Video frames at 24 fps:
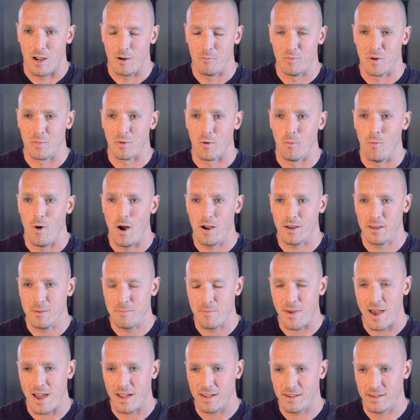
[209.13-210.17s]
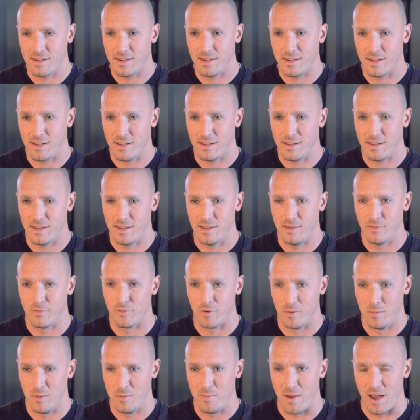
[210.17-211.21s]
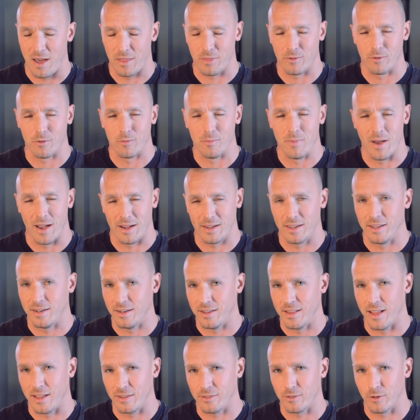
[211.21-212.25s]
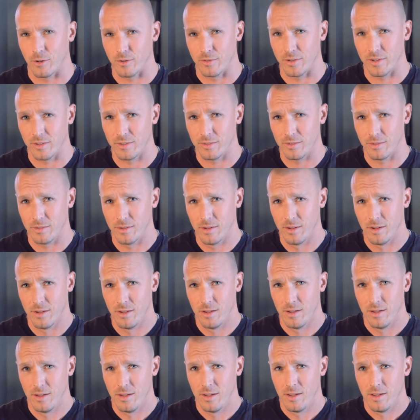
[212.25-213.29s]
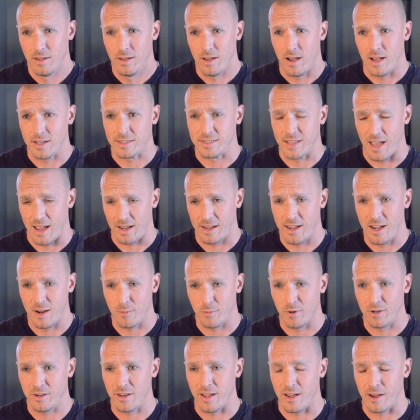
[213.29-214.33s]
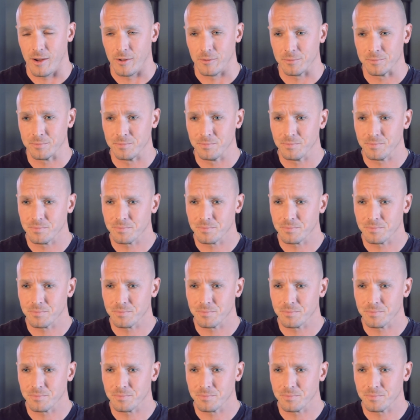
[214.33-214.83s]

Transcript: I remember walking back from the bathroom back into that service. I sat Cameron down,